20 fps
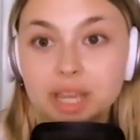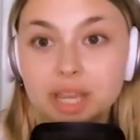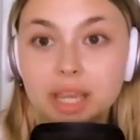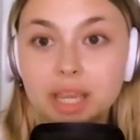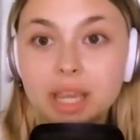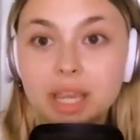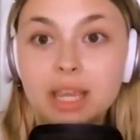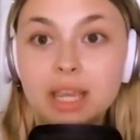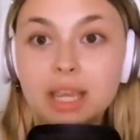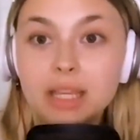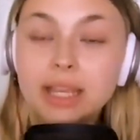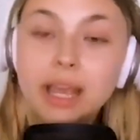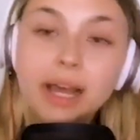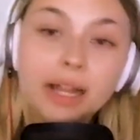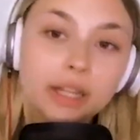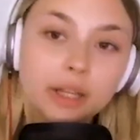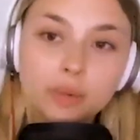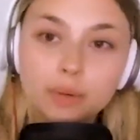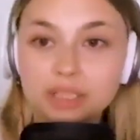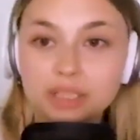like,
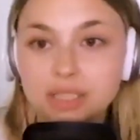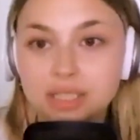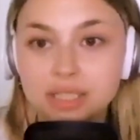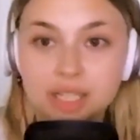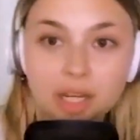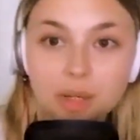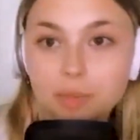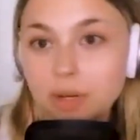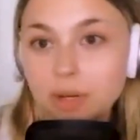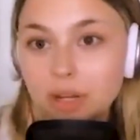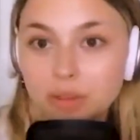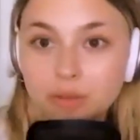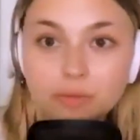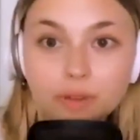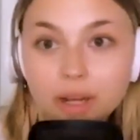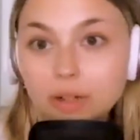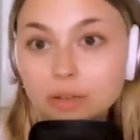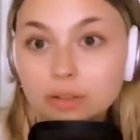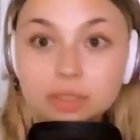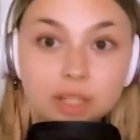Kelly wants to take me to the
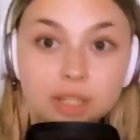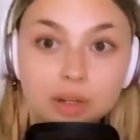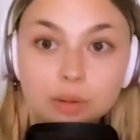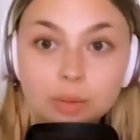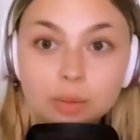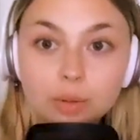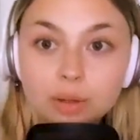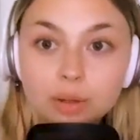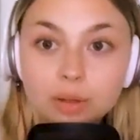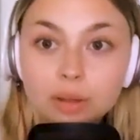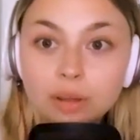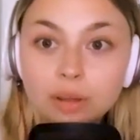final too.